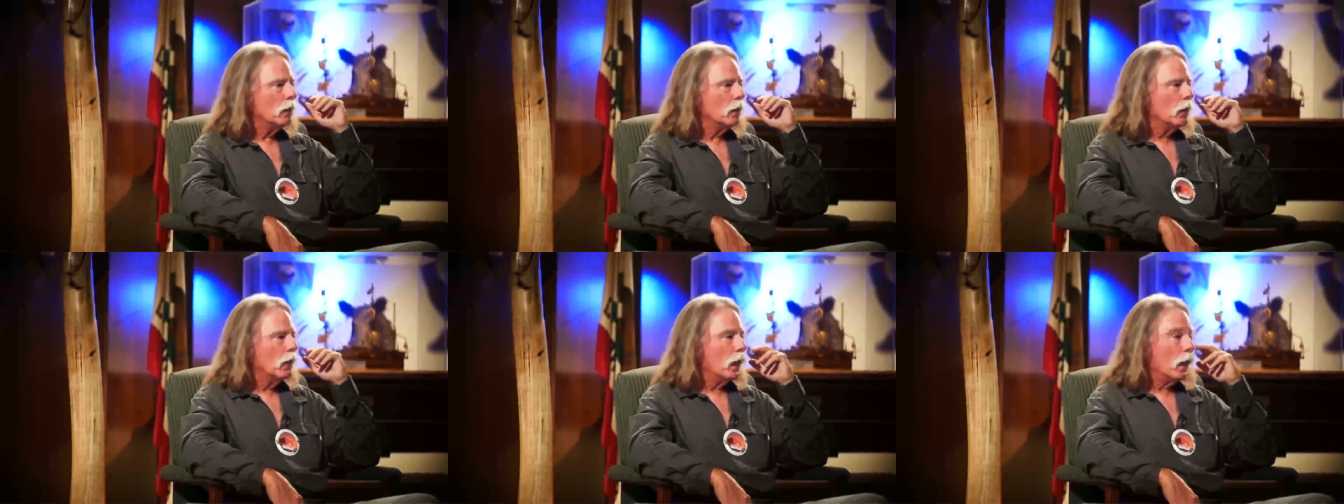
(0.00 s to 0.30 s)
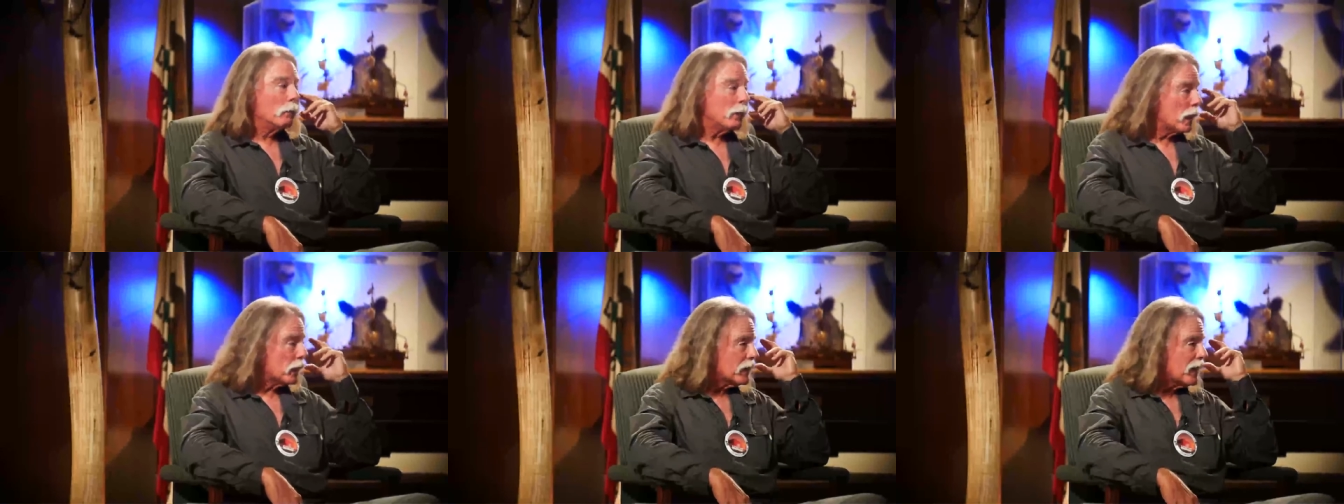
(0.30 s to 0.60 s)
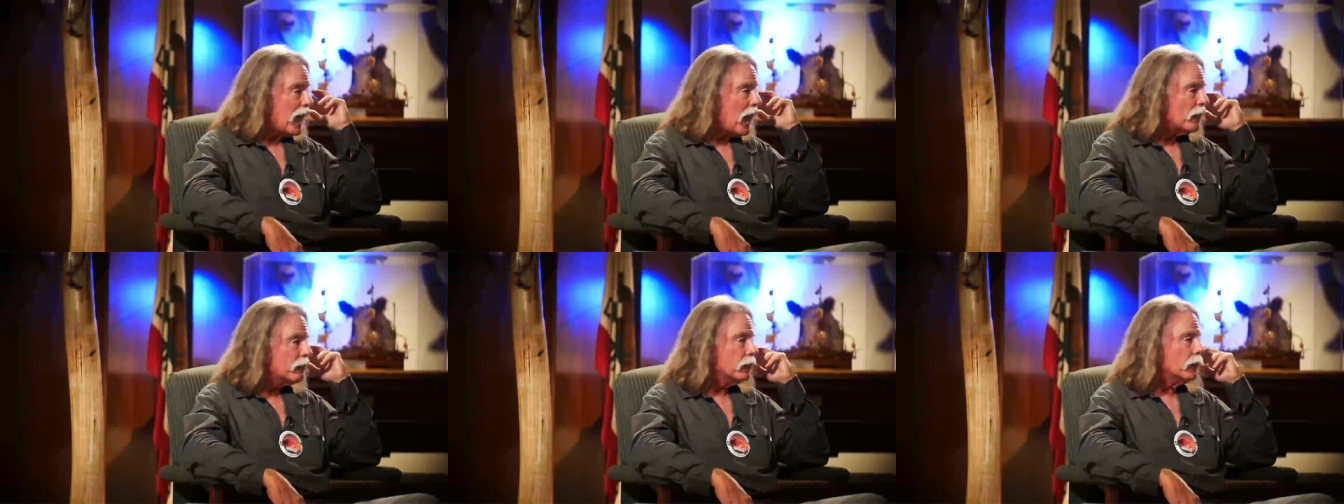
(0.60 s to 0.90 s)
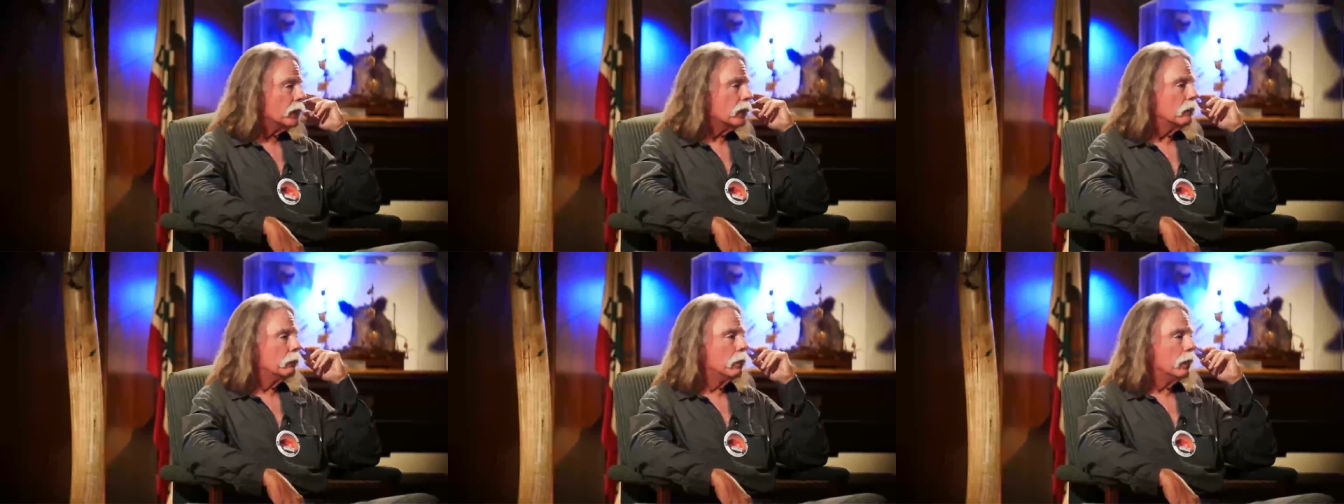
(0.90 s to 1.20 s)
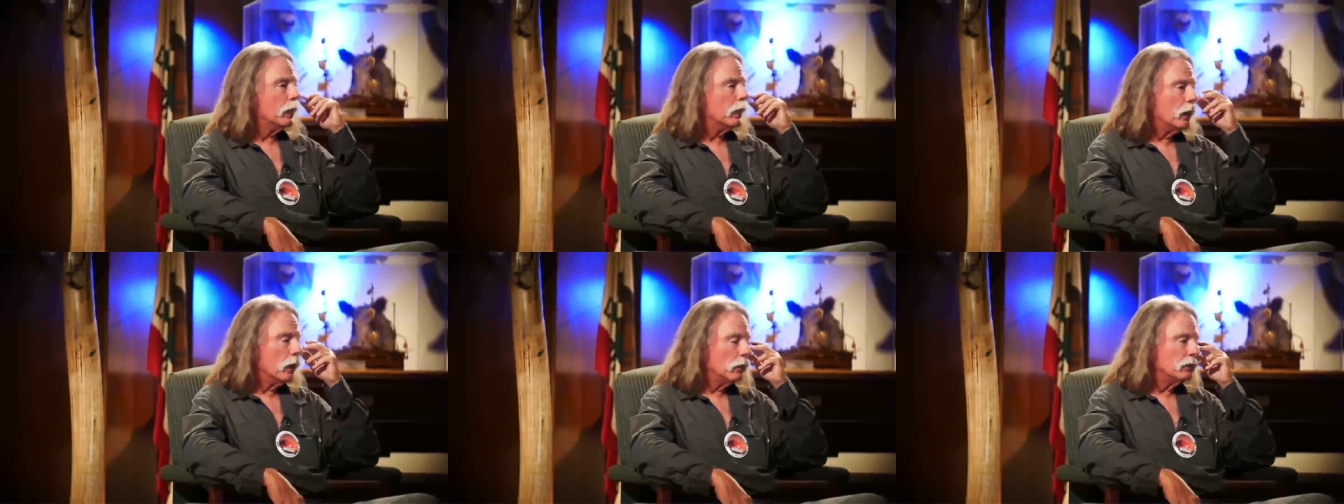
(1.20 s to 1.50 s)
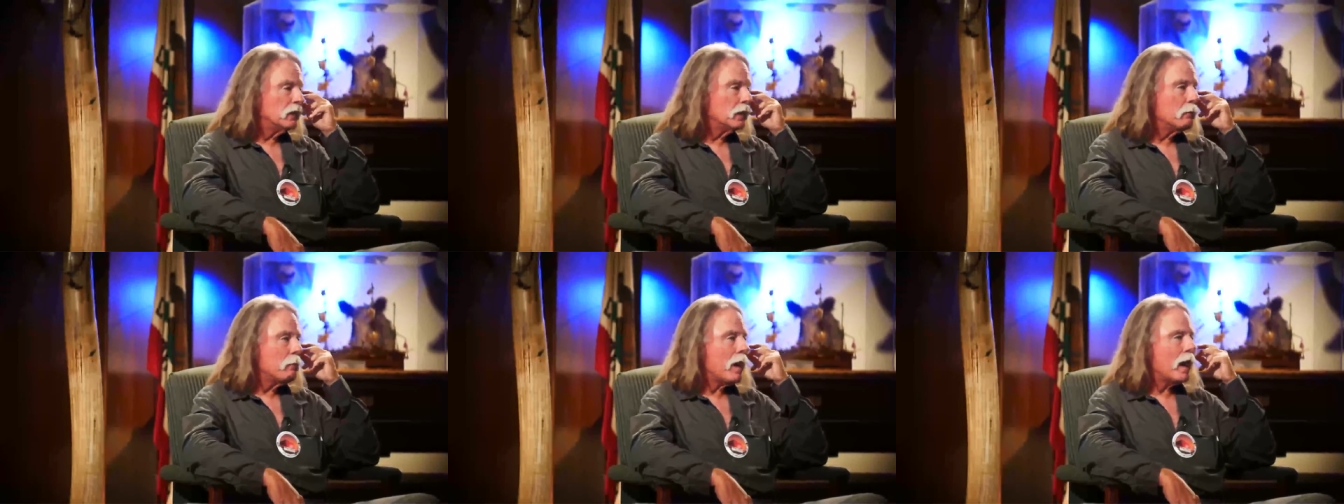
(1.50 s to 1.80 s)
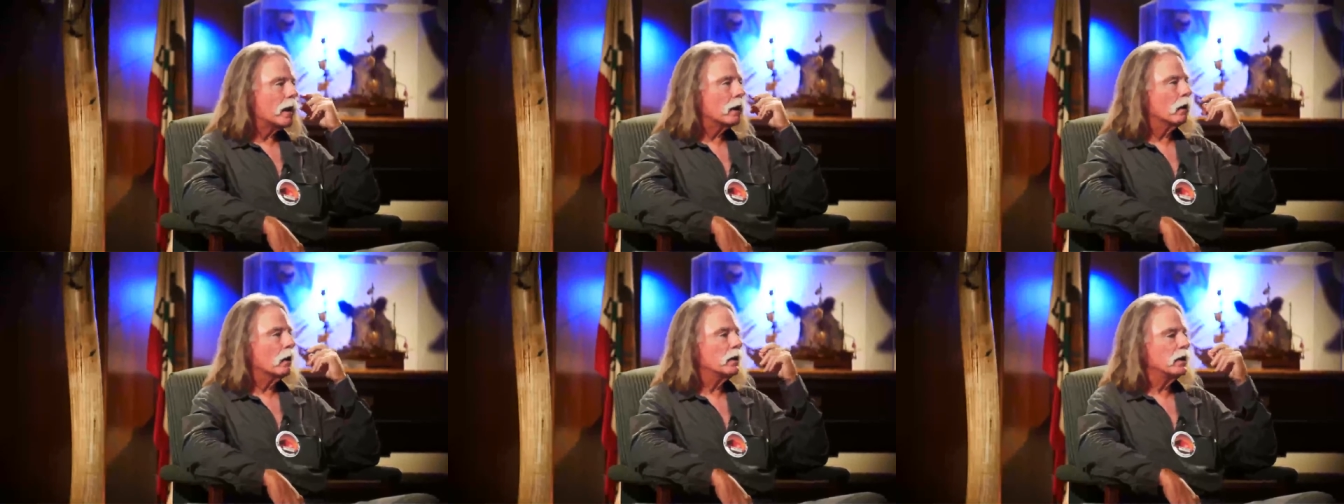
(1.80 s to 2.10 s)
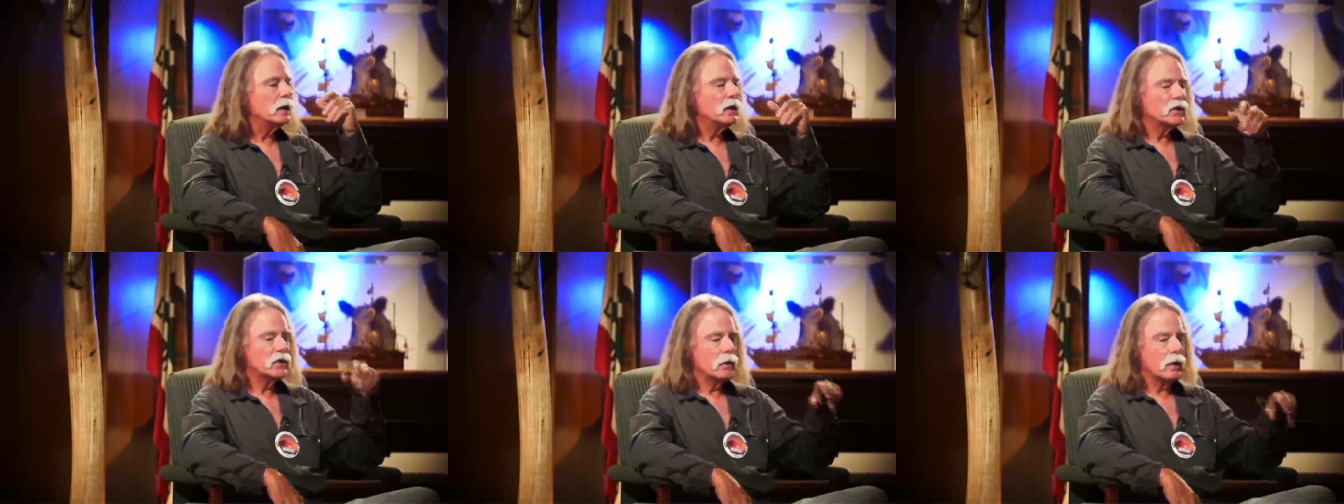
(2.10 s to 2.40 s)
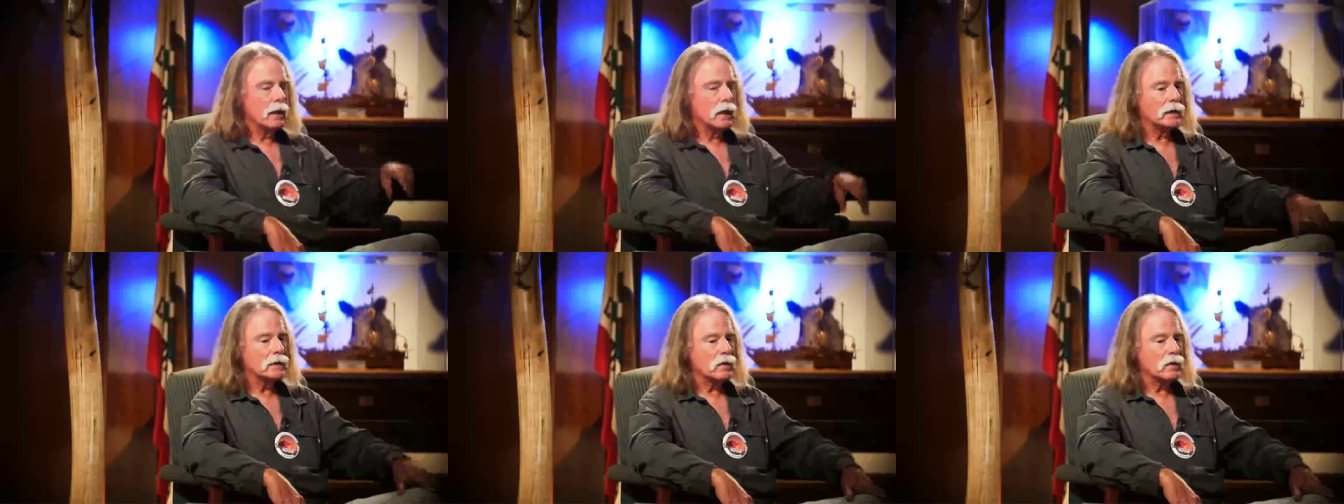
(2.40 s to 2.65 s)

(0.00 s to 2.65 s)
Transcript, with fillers: I'm not a Catholic, but it uh, didn't matter. On Easter, I got to